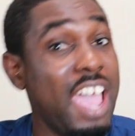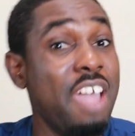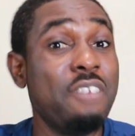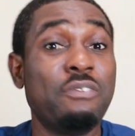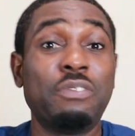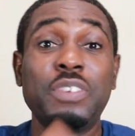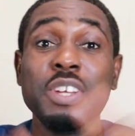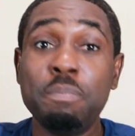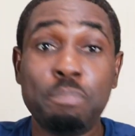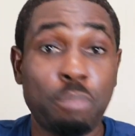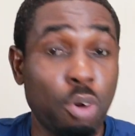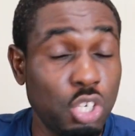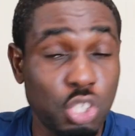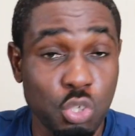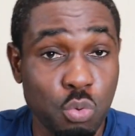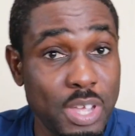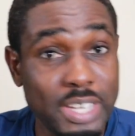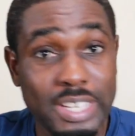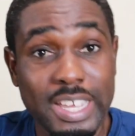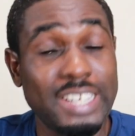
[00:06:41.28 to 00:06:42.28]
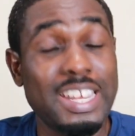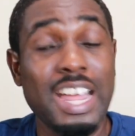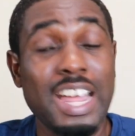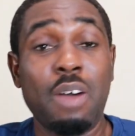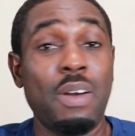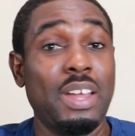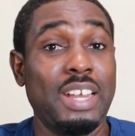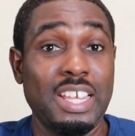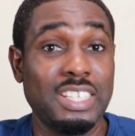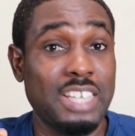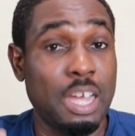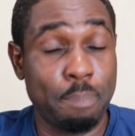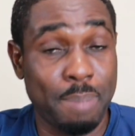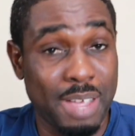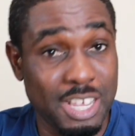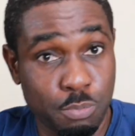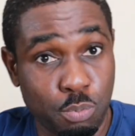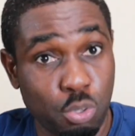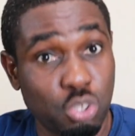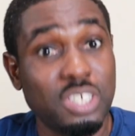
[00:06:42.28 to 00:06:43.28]
Everybody will get our Niger
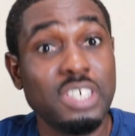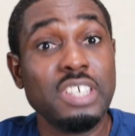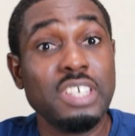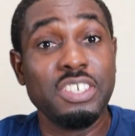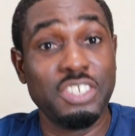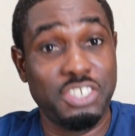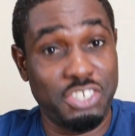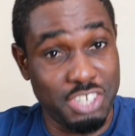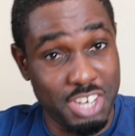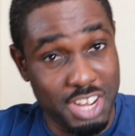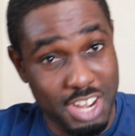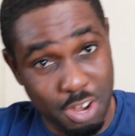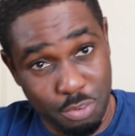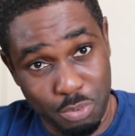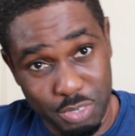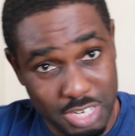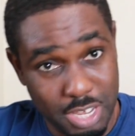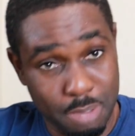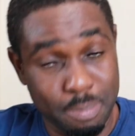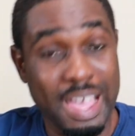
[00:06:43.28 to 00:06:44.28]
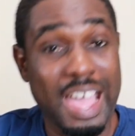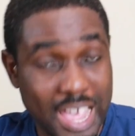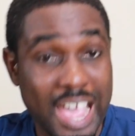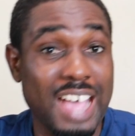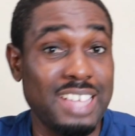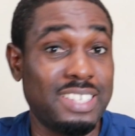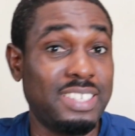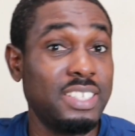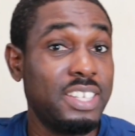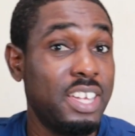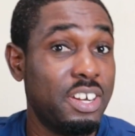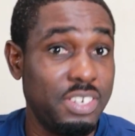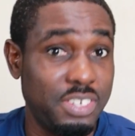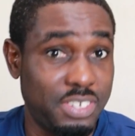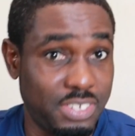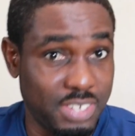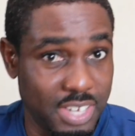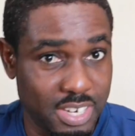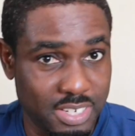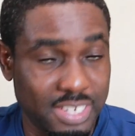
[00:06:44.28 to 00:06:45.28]
passport, share them with them. I see the
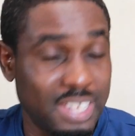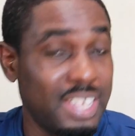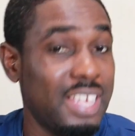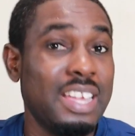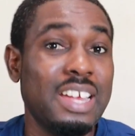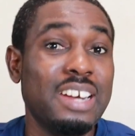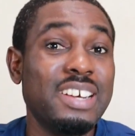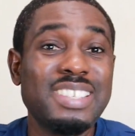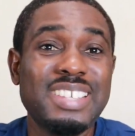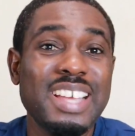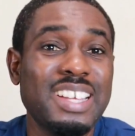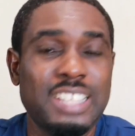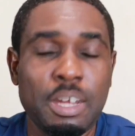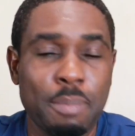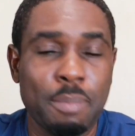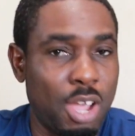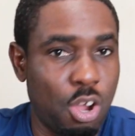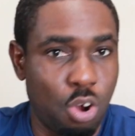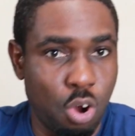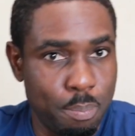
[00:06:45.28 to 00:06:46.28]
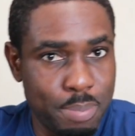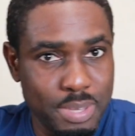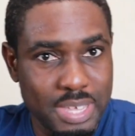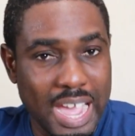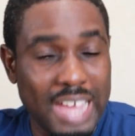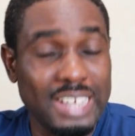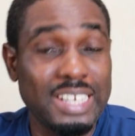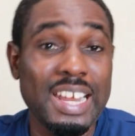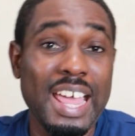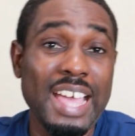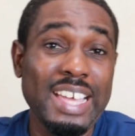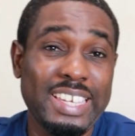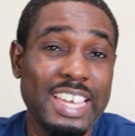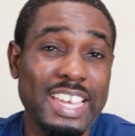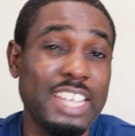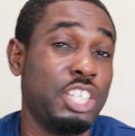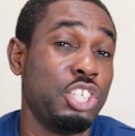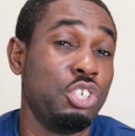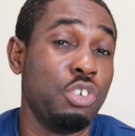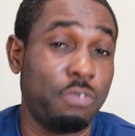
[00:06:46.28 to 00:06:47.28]
research. Research now my hobby. I dey like
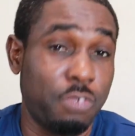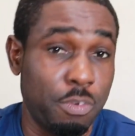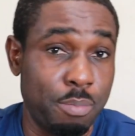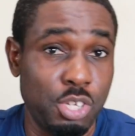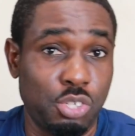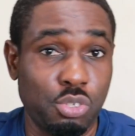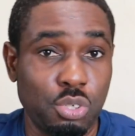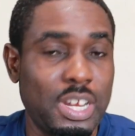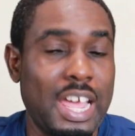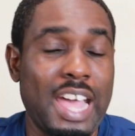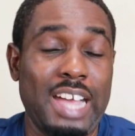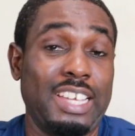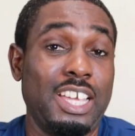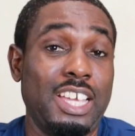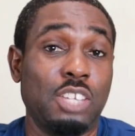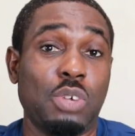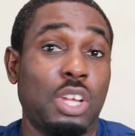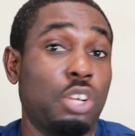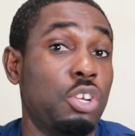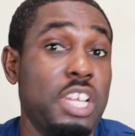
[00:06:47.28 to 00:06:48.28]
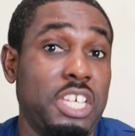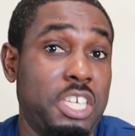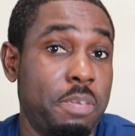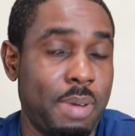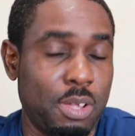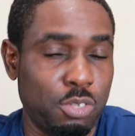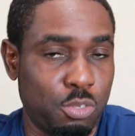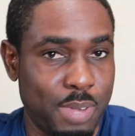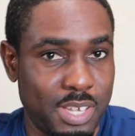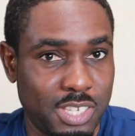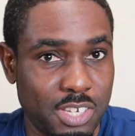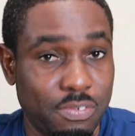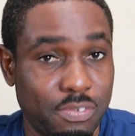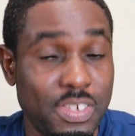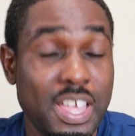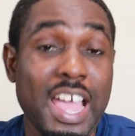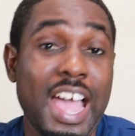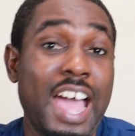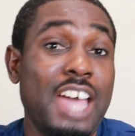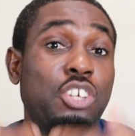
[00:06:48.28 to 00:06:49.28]
get new information, and guess what? I know they keep on to myself.
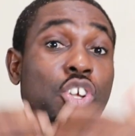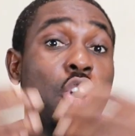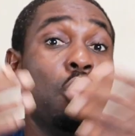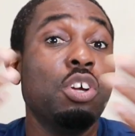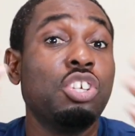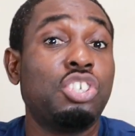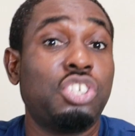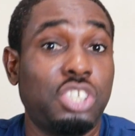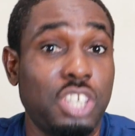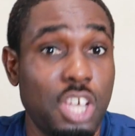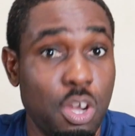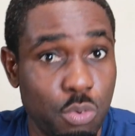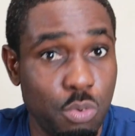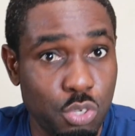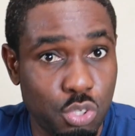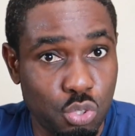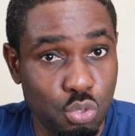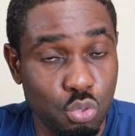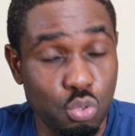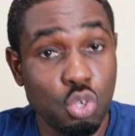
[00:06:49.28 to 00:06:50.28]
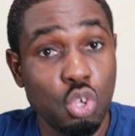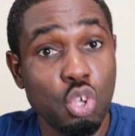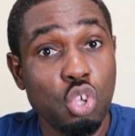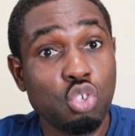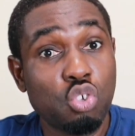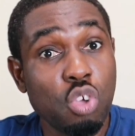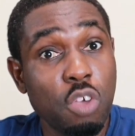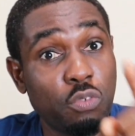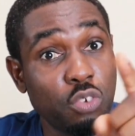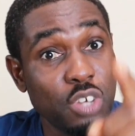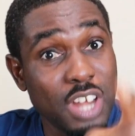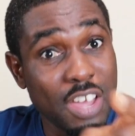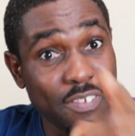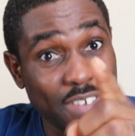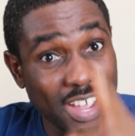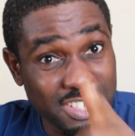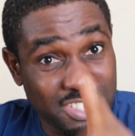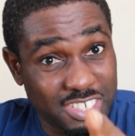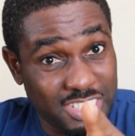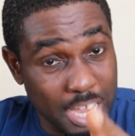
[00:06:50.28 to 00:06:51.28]
I dey always share with you. So if you
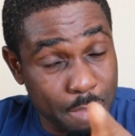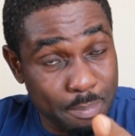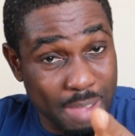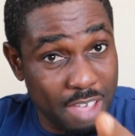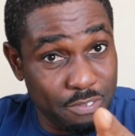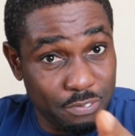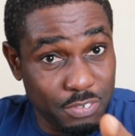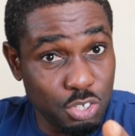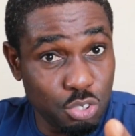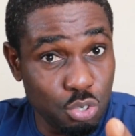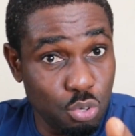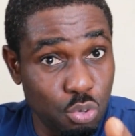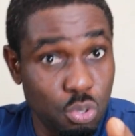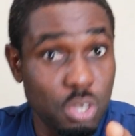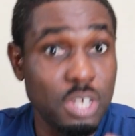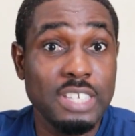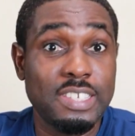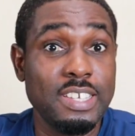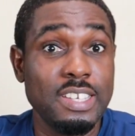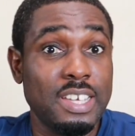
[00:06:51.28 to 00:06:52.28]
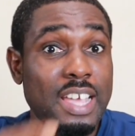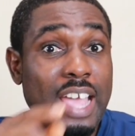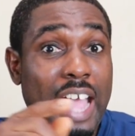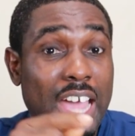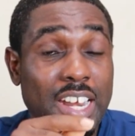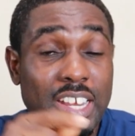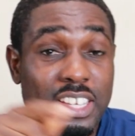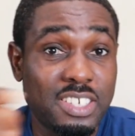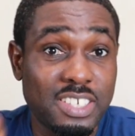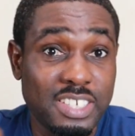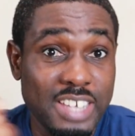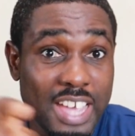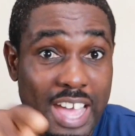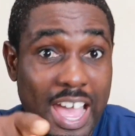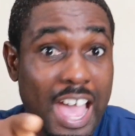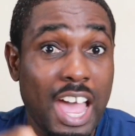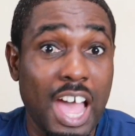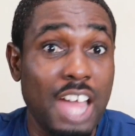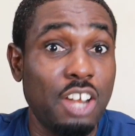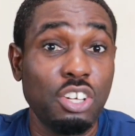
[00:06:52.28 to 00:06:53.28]
never share my video, see, I
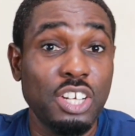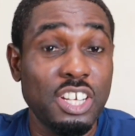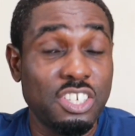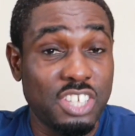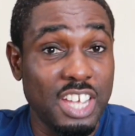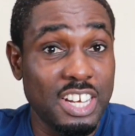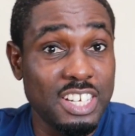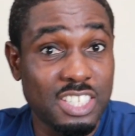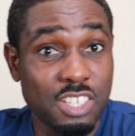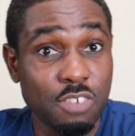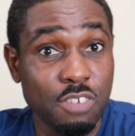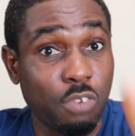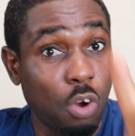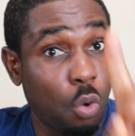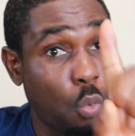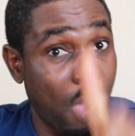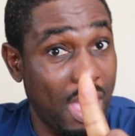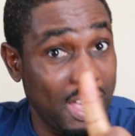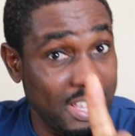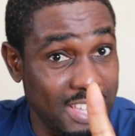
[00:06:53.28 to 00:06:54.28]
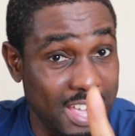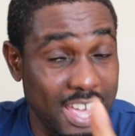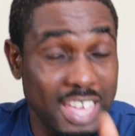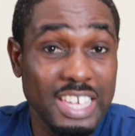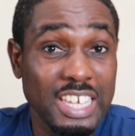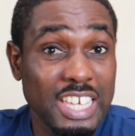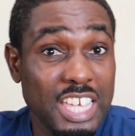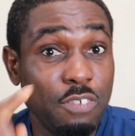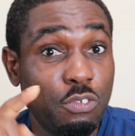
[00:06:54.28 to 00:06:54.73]
don't share this thing for 1 year.